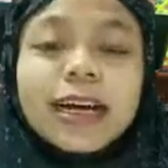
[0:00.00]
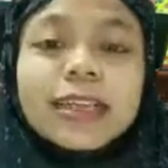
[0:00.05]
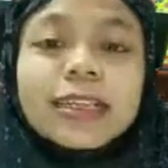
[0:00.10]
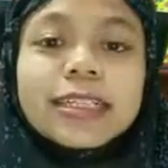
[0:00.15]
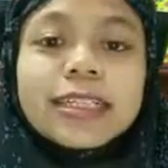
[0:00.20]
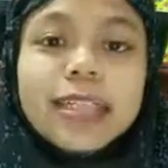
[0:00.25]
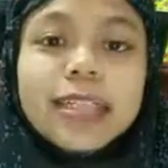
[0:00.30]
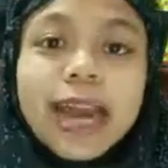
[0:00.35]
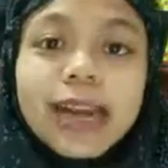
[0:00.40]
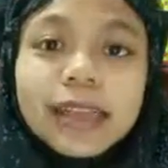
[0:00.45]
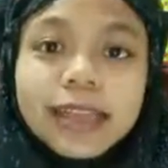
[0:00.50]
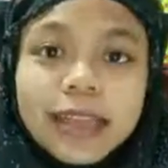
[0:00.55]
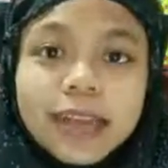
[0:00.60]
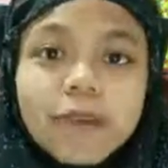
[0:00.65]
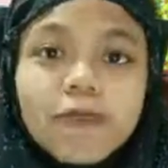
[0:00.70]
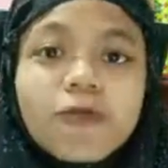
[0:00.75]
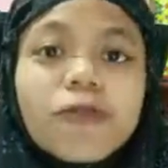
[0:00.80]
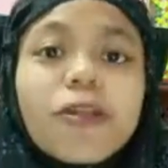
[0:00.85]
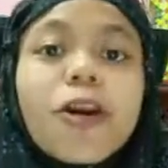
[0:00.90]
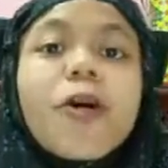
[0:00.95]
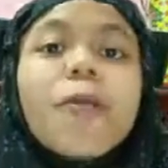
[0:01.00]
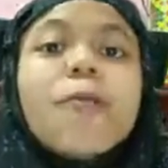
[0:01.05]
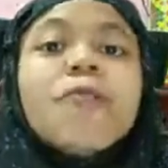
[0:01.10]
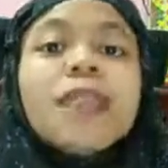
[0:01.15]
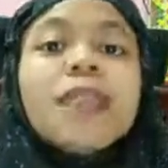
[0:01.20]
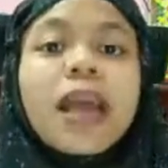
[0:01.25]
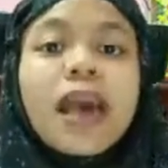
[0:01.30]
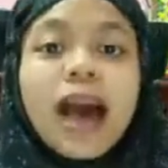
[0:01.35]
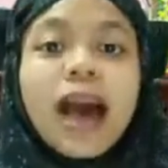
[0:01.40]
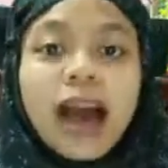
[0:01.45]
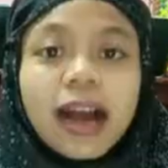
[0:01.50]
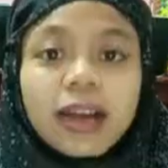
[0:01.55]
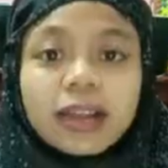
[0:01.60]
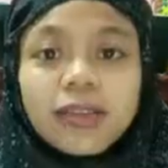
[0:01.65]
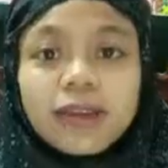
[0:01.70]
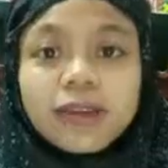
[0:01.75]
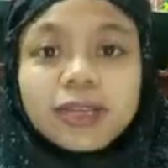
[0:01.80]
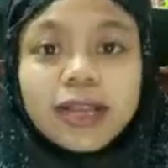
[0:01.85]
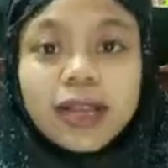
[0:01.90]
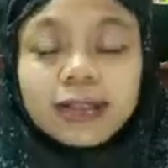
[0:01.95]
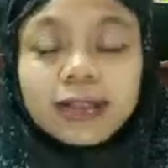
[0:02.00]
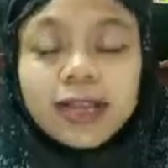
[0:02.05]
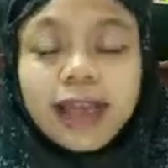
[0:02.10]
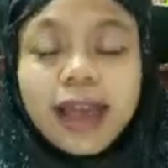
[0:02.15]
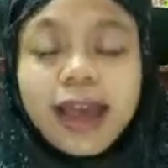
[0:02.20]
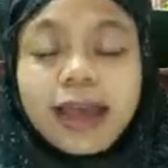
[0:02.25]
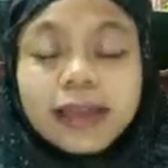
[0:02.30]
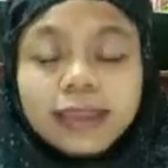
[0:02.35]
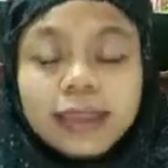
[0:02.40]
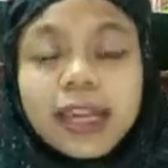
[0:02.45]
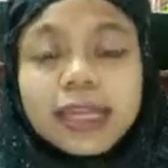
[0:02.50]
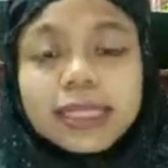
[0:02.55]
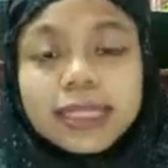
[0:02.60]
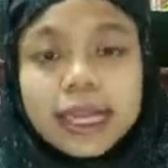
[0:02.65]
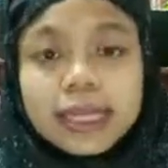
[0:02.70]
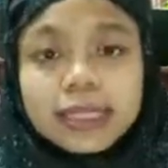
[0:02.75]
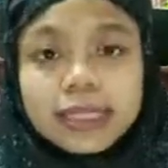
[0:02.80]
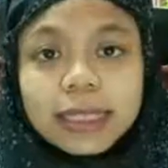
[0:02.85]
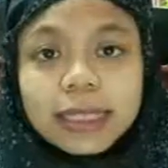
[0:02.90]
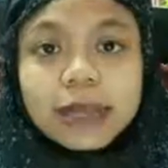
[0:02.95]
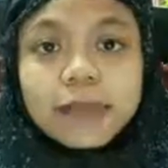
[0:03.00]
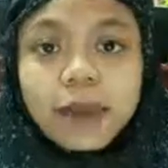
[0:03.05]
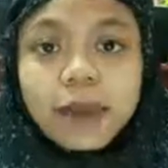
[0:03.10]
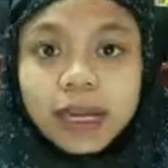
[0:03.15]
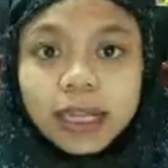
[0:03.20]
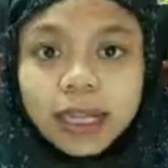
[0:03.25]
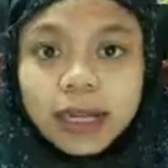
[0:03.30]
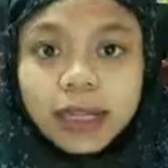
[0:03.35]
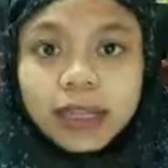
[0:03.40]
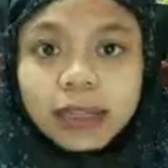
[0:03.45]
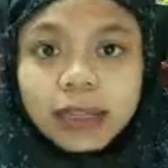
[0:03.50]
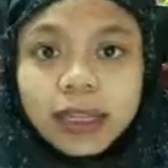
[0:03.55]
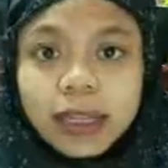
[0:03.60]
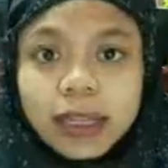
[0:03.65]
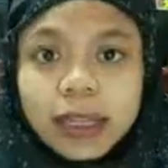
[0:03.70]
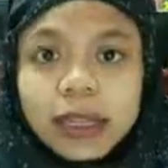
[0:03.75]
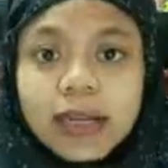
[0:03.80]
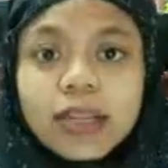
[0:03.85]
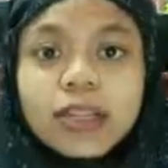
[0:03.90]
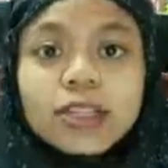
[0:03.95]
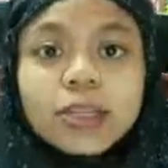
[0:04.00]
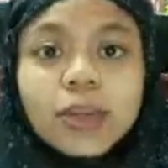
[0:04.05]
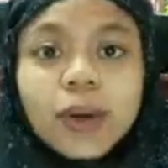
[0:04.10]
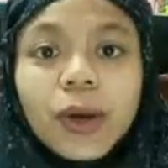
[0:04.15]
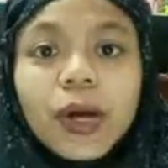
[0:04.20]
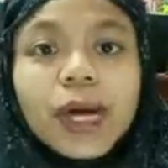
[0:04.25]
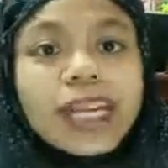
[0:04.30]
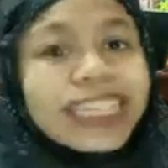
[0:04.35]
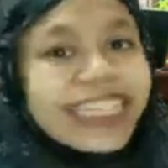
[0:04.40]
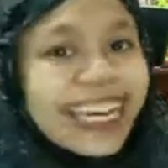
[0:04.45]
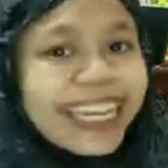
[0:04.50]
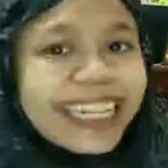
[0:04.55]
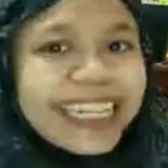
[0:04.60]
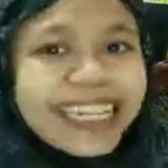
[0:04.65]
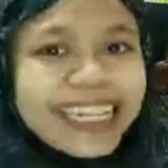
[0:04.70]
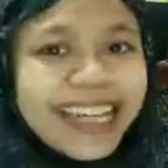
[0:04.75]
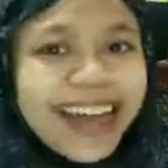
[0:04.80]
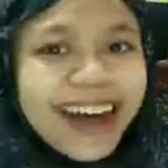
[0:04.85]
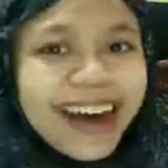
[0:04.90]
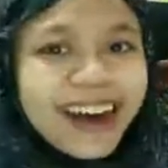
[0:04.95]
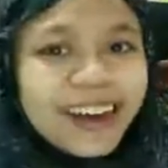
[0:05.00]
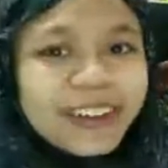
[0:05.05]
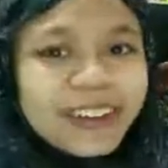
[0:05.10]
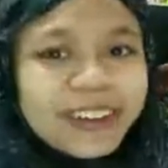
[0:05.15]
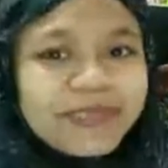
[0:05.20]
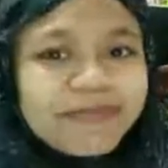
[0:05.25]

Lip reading: starting from Anglo Saxon period. So, check this out.